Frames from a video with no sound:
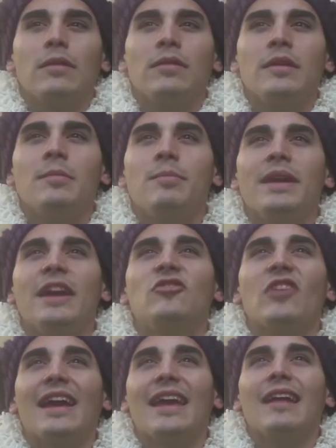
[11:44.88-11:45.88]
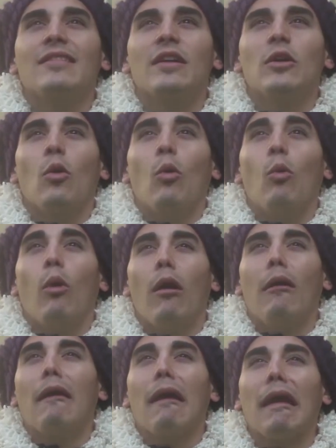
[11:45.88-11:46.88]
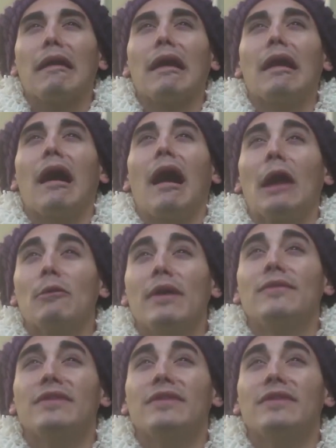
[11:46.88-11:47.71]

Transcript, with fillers: The big, gigantic, wall-hanging IREV